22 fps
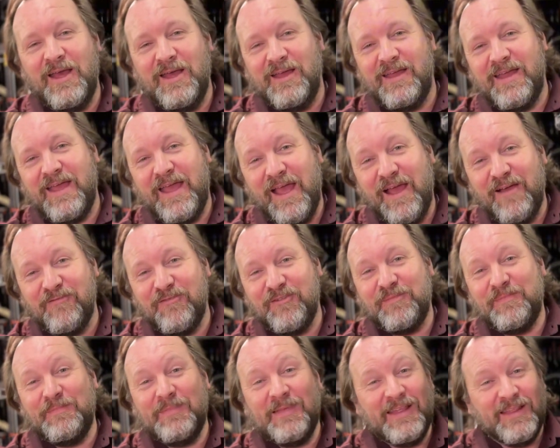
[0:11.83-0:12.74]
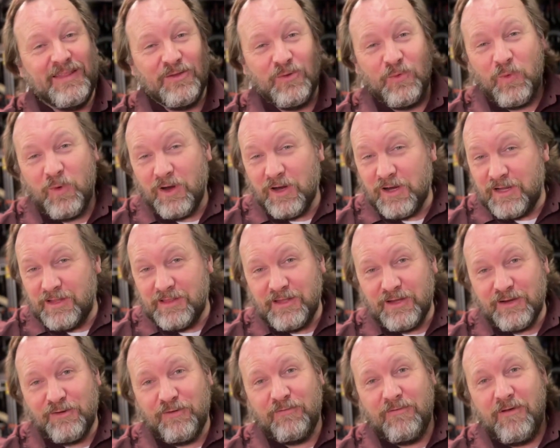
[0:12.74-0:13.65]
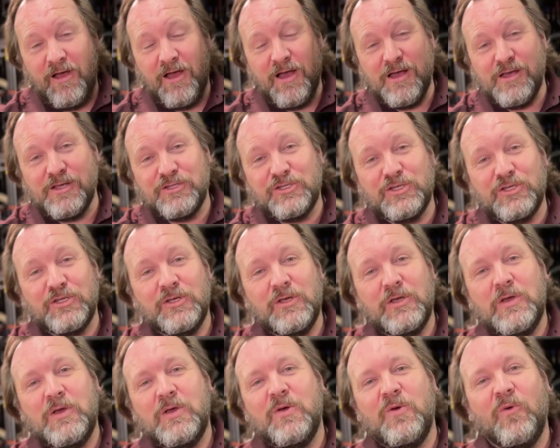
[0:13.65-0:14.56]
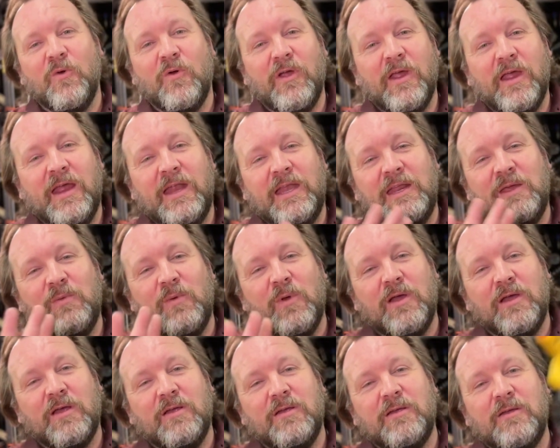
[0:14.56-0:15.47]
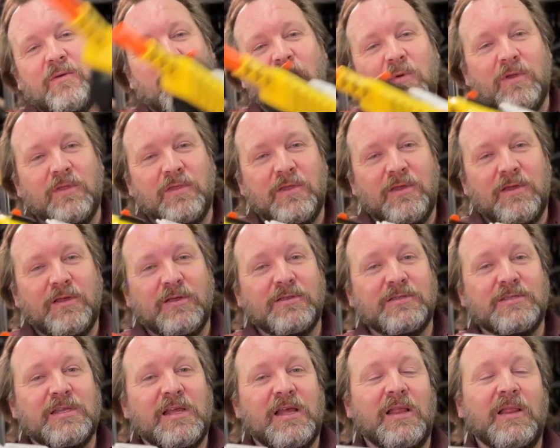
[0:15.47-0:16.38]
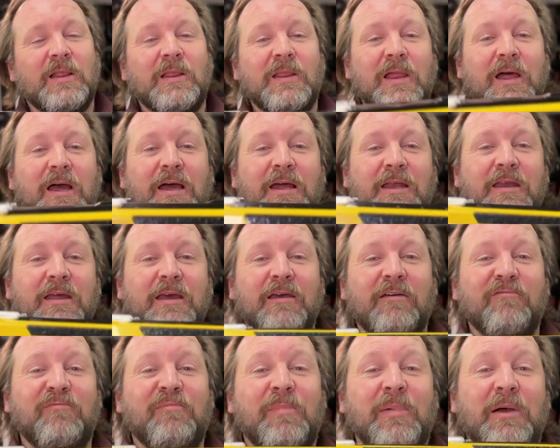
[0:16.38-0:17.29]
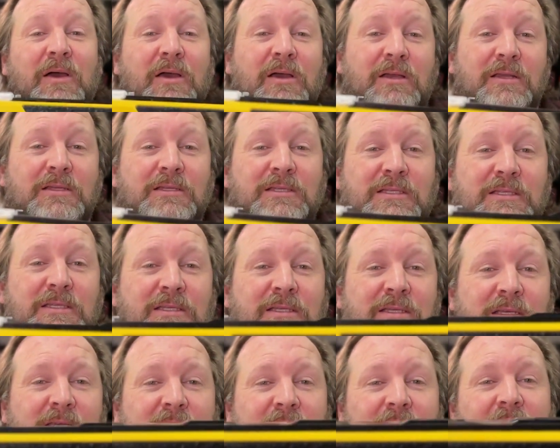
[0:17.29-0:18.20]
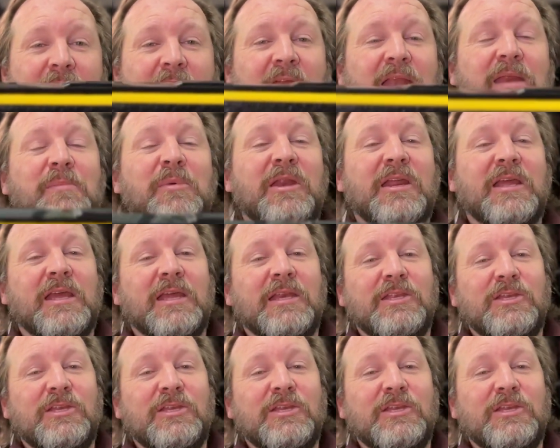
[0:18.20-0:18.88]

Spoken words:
have either work in their garage or anywhere where there's a lot of bugs. Anybody can